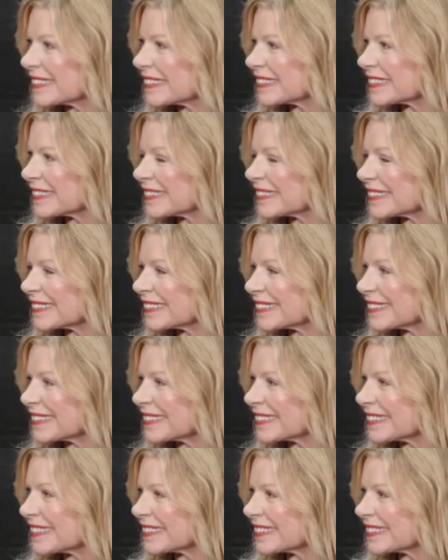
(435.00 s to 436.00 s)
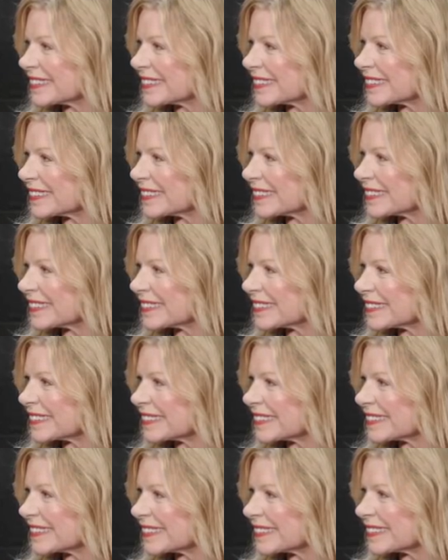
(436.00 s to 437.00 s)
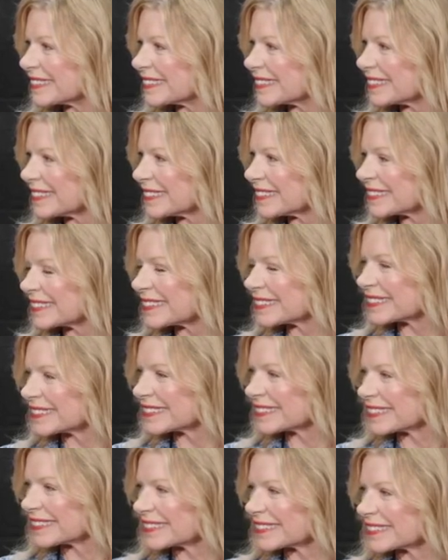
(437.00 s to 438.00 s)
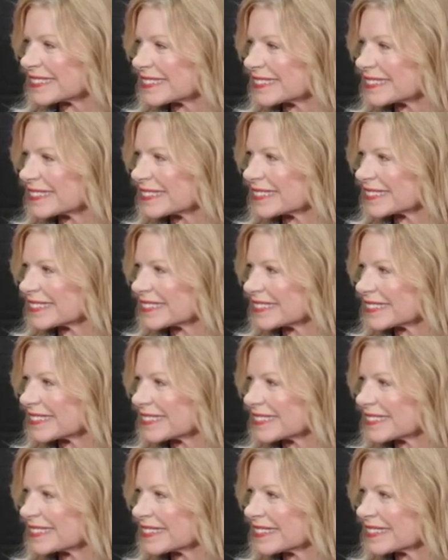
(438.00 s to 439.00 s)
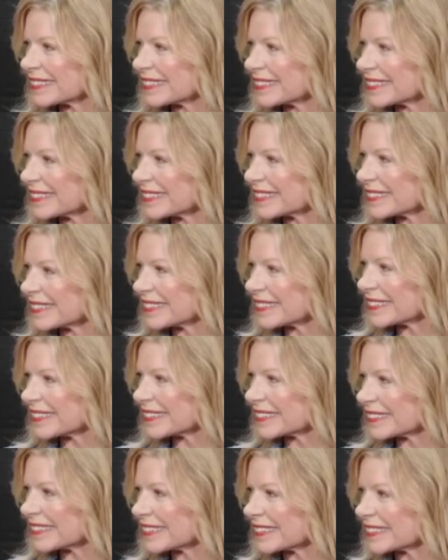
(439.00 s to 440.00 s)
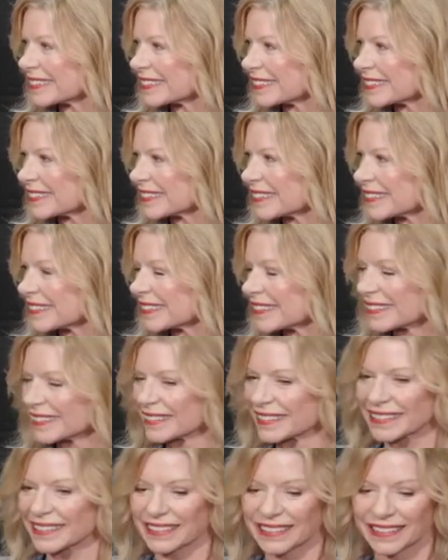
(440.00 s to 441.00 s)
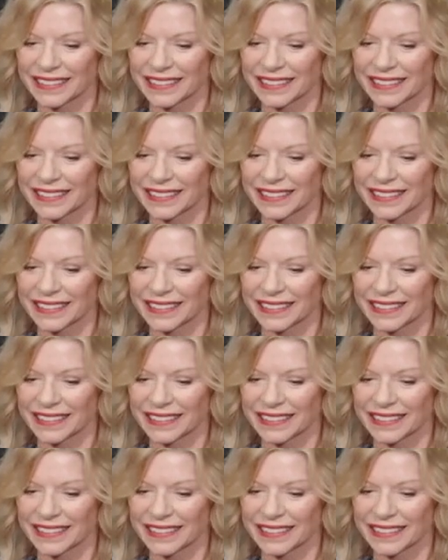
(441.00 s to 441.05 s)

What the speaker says: (silent)